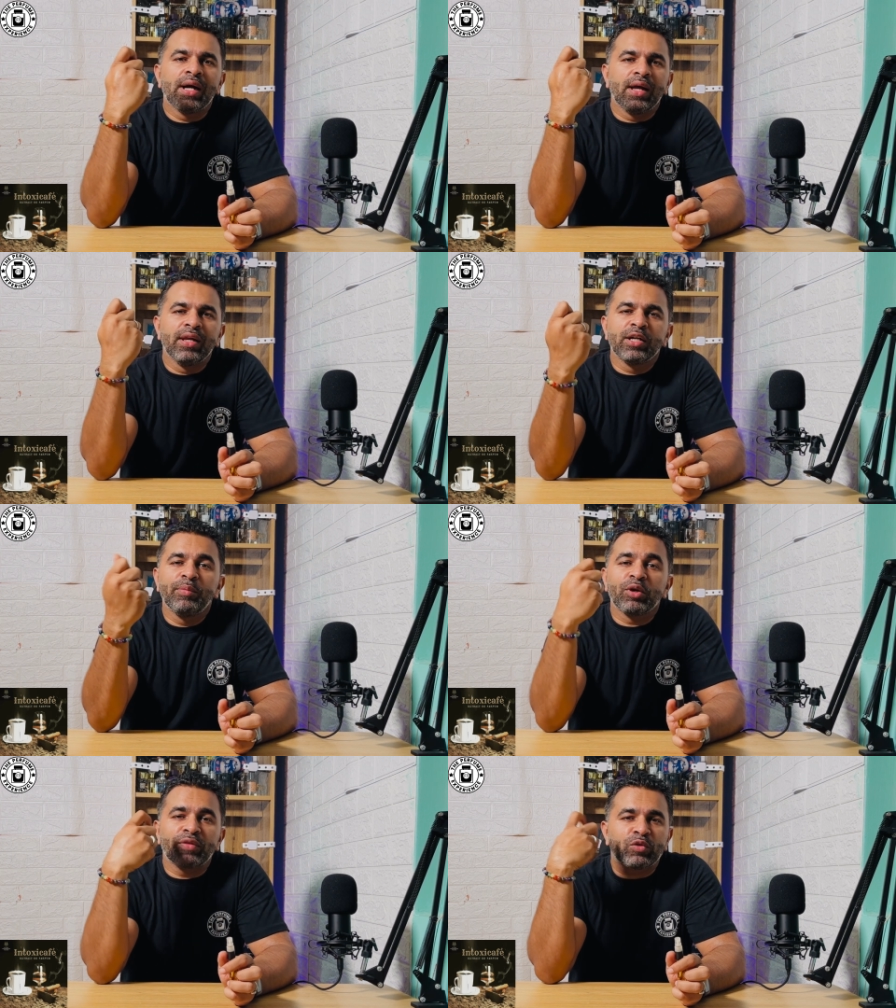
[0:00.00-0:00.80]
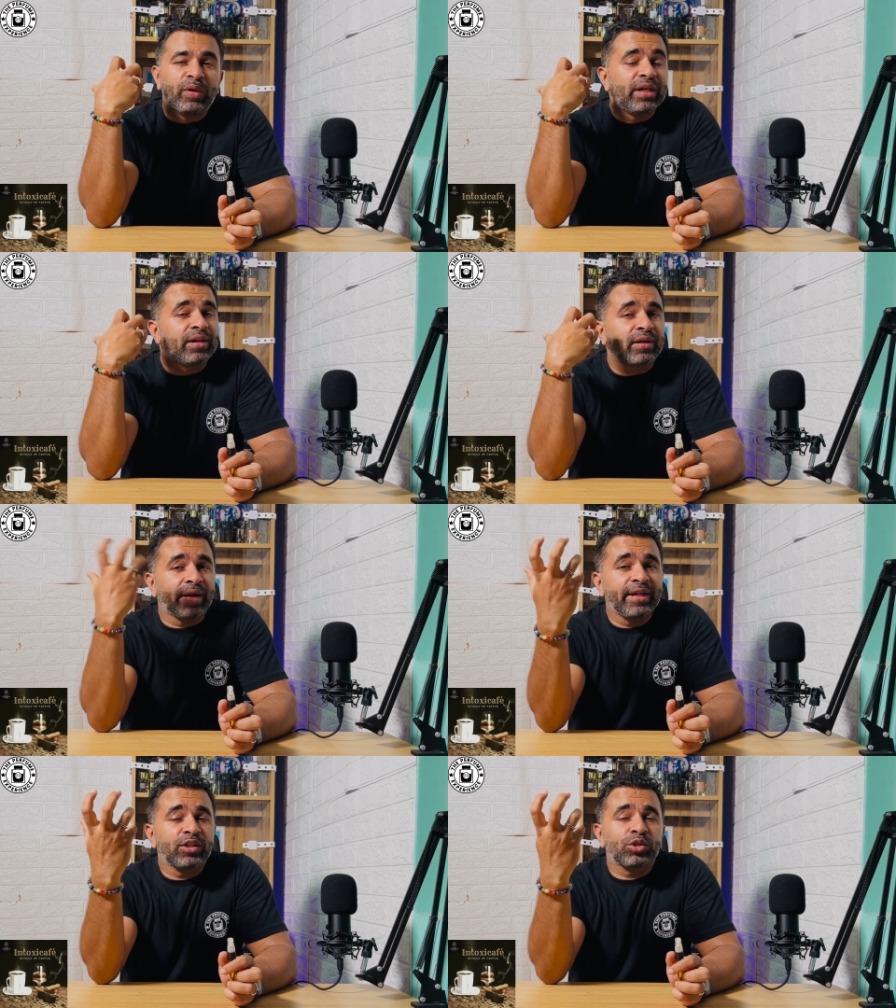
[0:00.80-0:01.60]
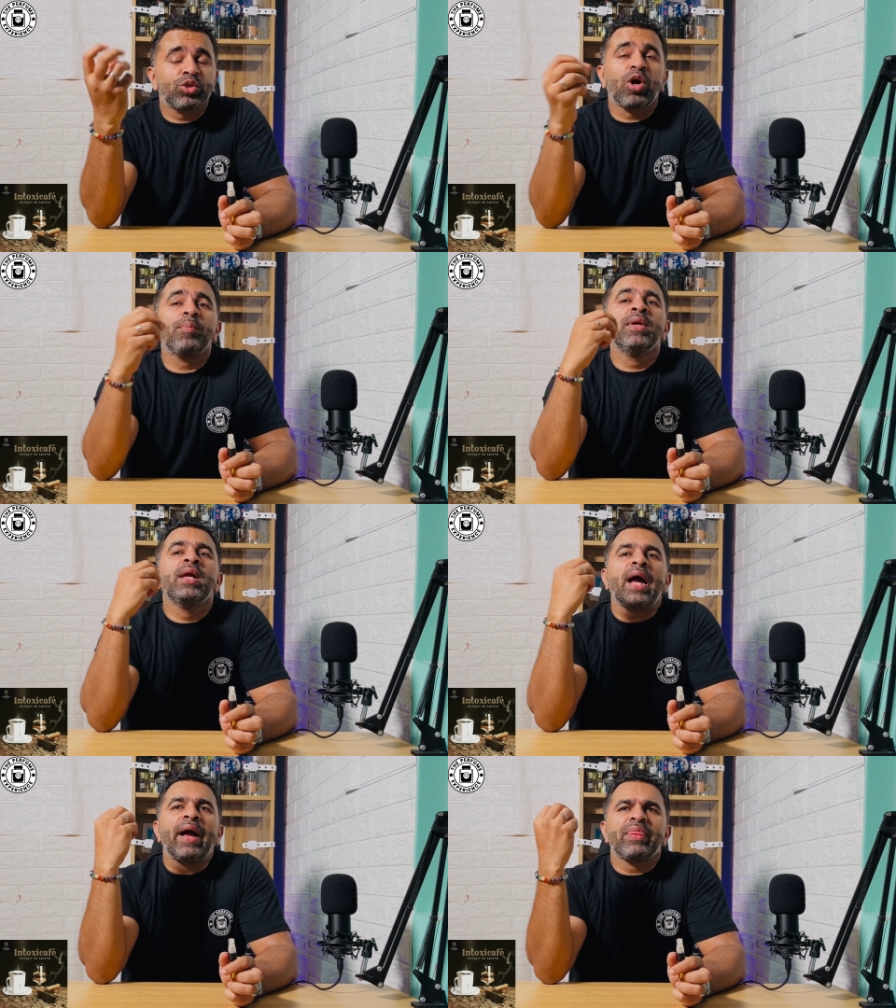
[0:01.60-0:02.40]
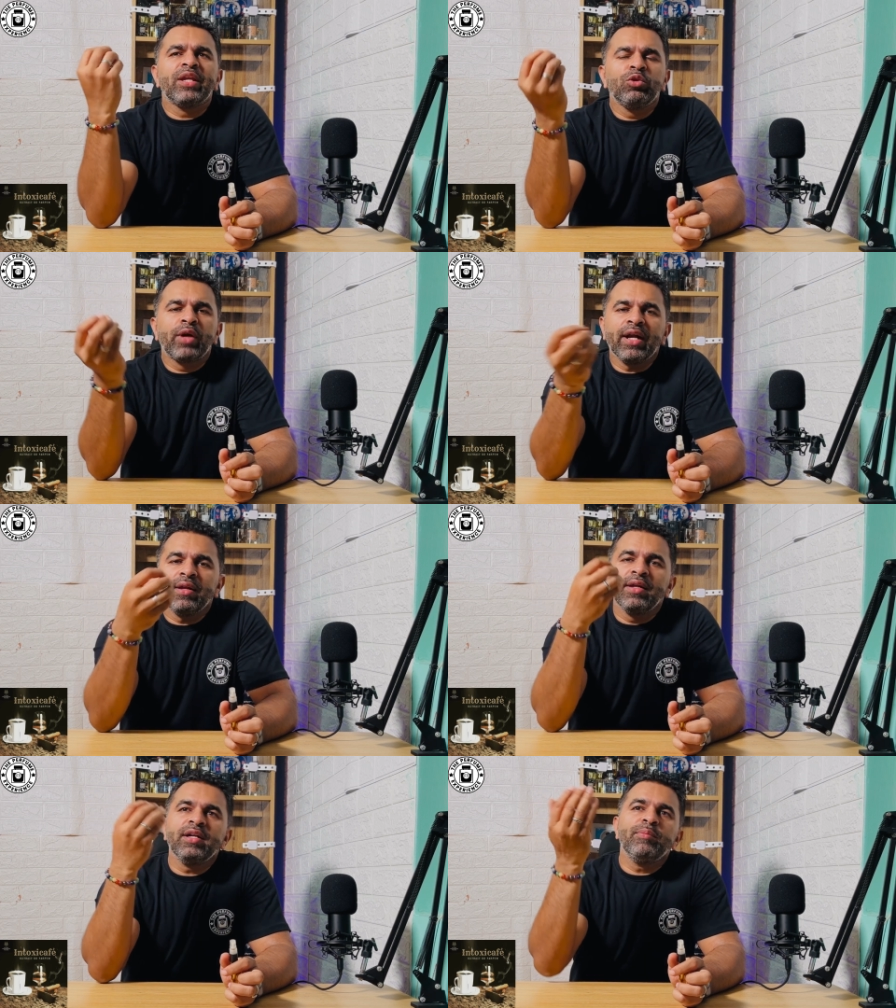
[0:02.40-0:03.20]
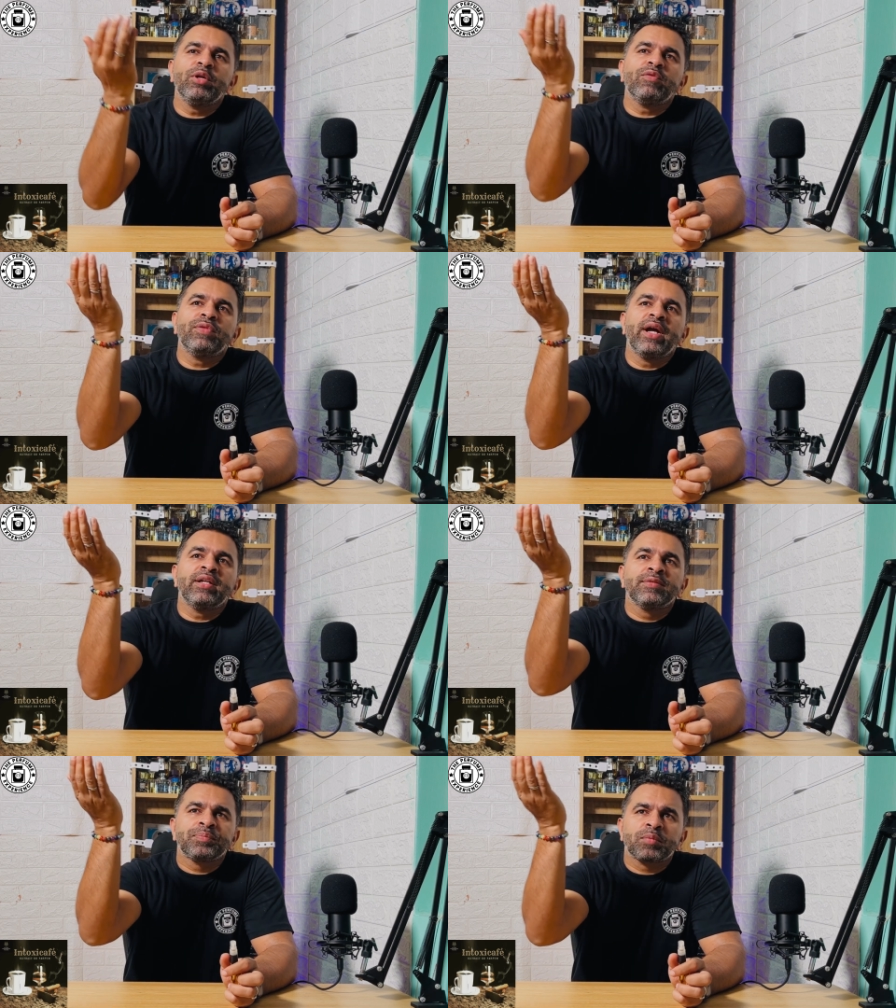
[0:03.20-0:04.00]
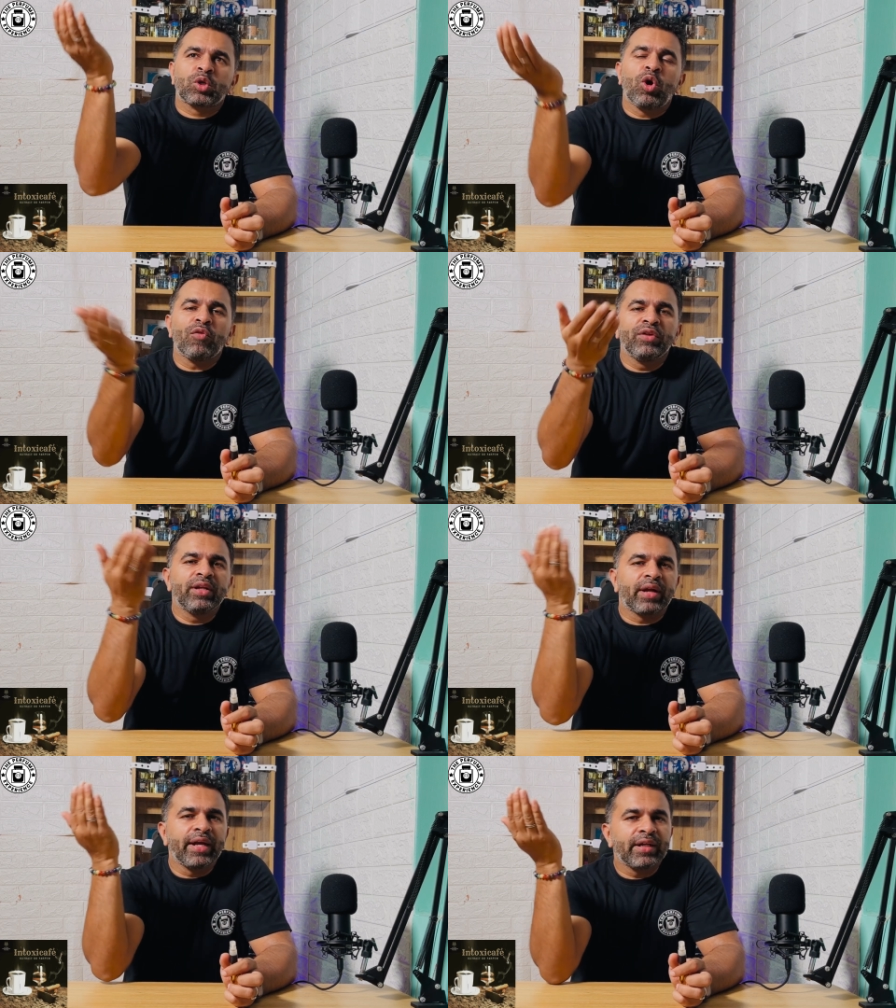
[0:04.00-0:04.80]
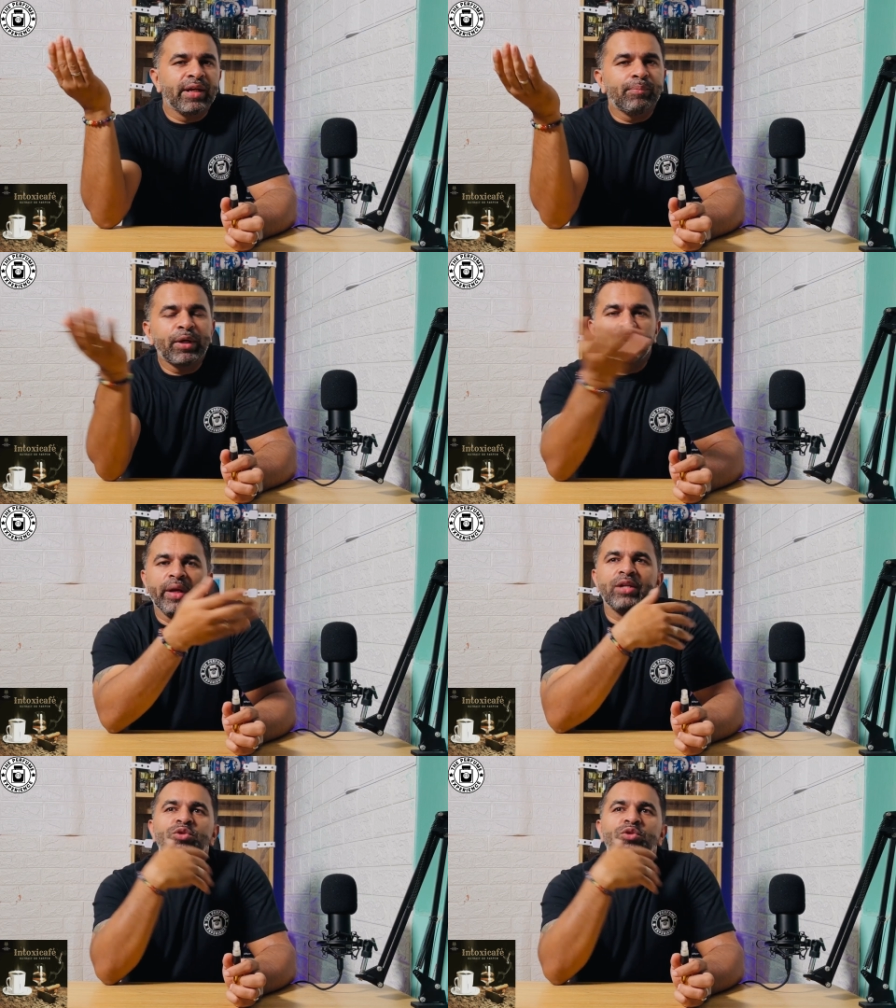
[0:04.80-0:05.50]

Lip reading: a little bit of that vanilla right at the top, and then you get a little bit of that coffee right in between.